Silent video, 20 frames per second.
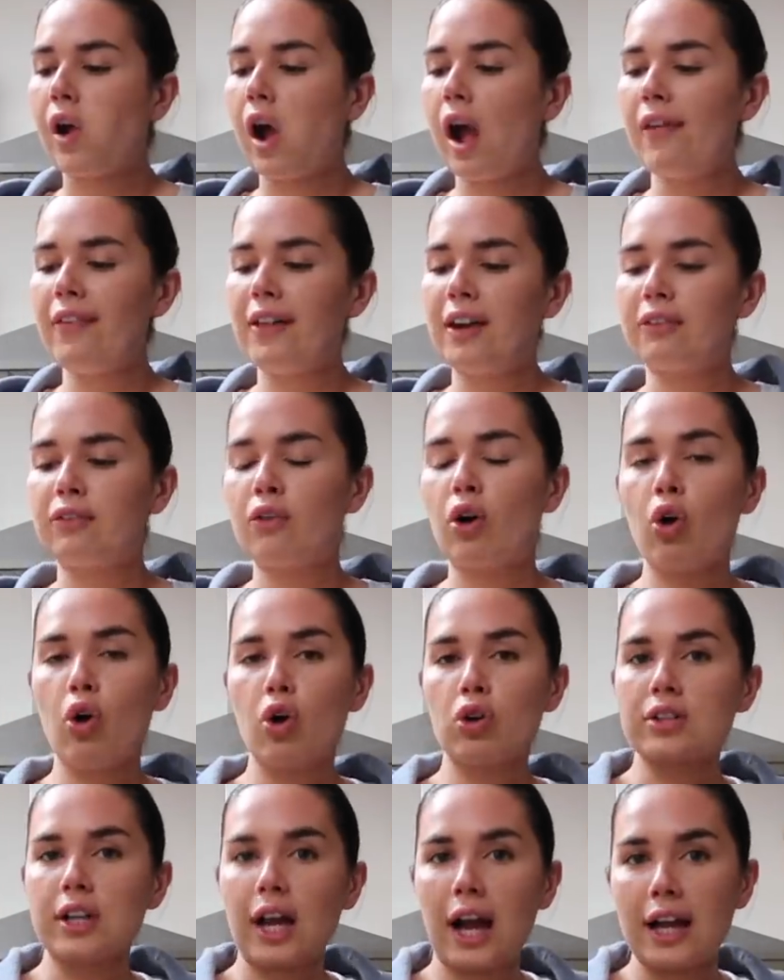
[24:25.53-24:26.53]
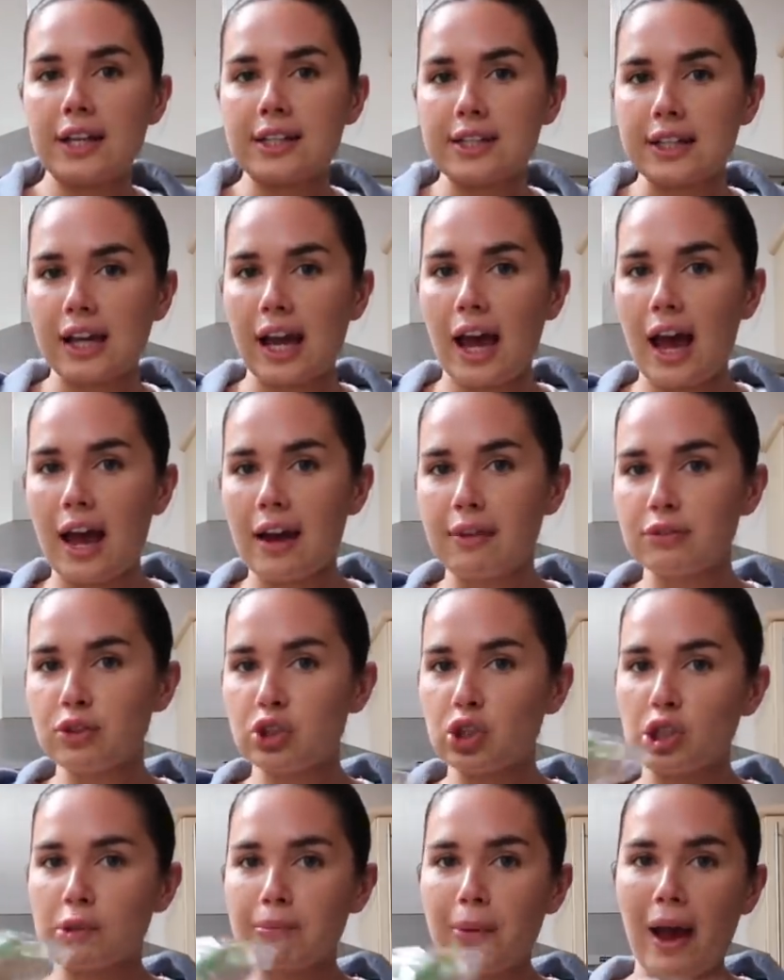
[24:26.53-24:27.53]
And then of course I had to get two